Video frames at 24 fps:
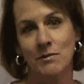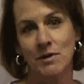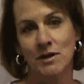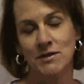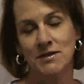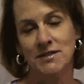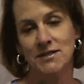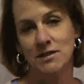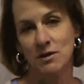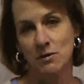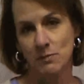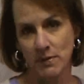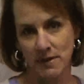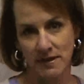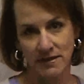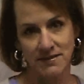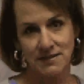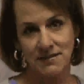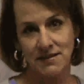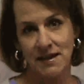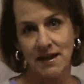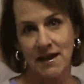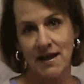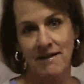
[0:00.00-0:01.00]
We are so
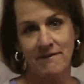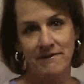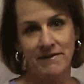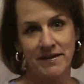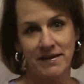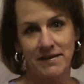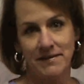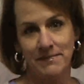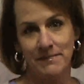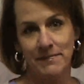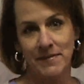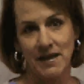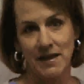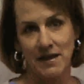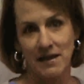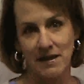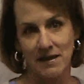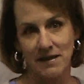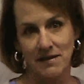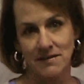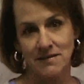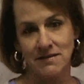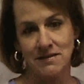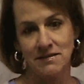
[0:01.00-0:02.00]
blessed to have him
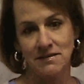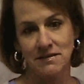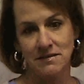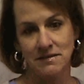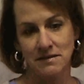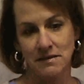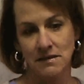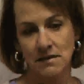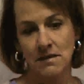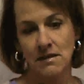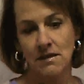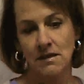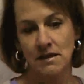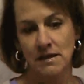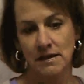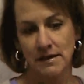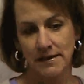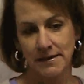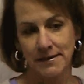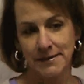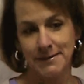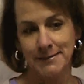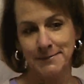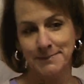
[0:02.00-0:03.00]
and
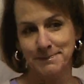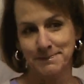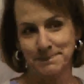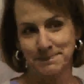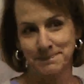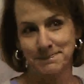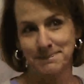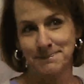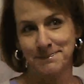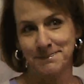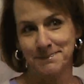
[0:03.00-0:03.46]
um,